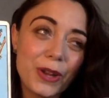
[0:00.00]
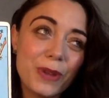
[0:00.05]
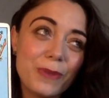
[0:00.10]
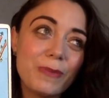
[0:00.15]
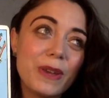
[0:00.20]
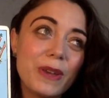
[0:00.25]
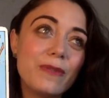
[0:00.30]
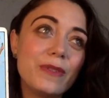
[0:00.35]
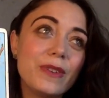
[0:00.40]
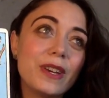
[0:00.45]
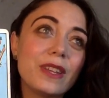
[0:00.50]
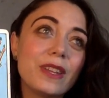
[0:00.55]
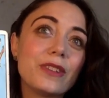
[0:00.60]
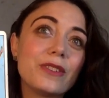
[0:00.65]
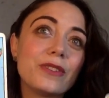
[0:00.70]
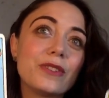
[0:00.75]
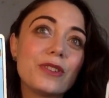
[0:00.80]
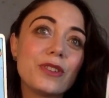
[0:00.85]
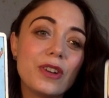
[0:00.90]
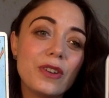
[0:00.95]
You may feel a
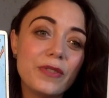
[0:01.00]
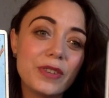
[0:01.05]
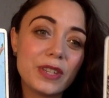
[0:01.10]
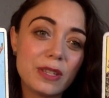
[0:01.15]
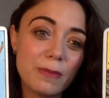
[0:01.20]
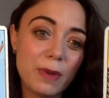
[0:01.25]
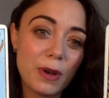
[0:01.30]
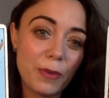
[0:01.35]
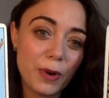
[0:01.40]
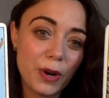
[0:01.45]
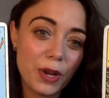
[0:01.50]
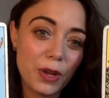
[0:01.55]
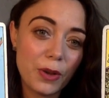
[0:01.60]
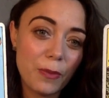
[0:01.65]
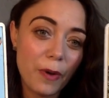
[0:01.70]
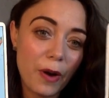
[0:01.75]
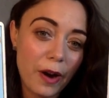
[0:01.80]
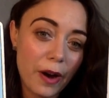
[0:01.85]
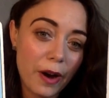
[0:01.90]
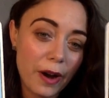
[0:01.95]
little nervous about where
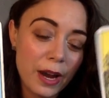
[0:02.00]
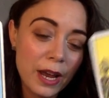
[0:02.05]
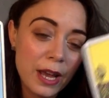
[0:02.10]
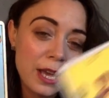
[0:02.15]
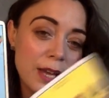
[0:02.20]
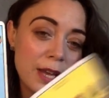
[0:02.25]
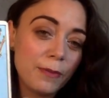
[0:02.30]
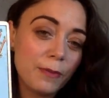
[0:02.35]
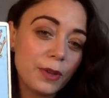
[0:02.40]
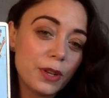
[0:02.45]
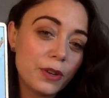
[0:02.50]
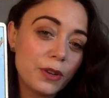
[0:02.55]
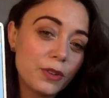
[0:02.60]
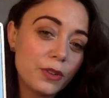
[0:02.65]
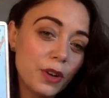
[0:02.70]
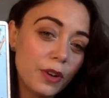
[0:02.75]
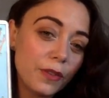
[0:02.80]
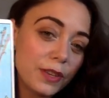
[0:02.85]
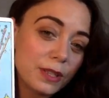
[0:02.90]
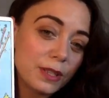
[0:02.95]
you are, a little
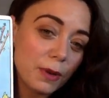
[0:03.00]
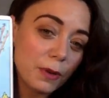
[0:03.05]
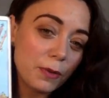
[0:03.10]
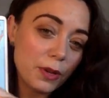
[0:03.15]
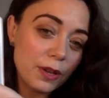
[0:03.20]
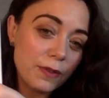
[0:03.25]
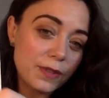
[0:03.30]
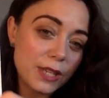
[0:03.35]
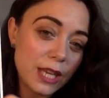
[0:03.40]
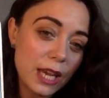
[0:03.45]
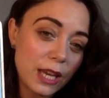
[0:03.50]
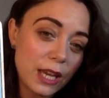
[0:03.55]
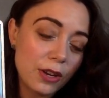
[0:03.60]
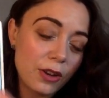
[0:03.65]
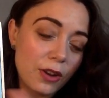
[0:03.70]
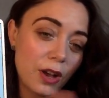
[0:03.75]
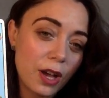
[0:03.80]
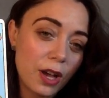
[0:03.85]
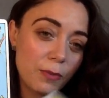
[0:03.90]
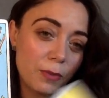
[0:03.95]
nervous about what you've
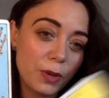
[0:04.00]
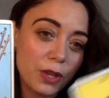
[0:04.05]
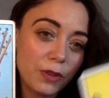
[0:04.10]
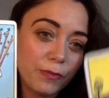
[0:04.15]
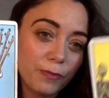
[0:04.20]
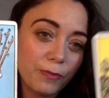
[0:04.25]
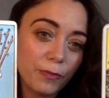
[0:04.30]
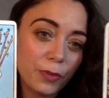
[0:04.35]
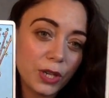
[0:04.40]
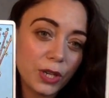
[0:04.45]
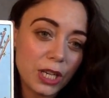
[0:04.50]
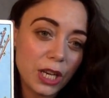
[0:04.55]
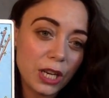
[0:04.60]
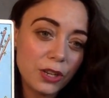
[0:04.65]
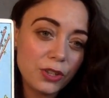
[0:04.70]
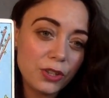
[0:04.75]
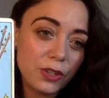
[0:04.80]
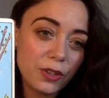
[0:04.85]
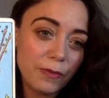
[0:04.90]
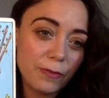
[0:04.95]
taken on, what you've, what
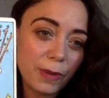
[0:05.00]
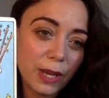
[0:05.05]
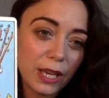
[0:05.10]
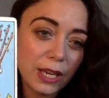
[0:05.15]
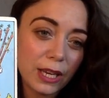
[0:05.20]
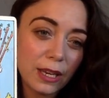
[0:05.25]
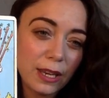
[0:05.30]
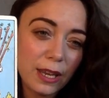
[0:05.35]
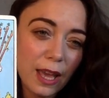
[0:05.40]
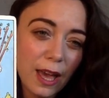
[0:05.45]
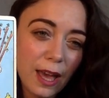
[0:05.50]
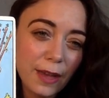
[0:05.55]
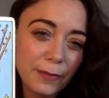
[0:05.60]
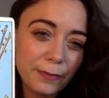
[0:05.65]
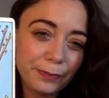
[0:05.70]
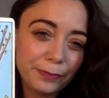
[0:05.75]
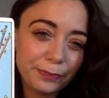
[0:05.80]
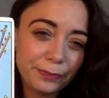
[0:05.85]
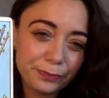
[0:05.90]
changes you've made, and yet,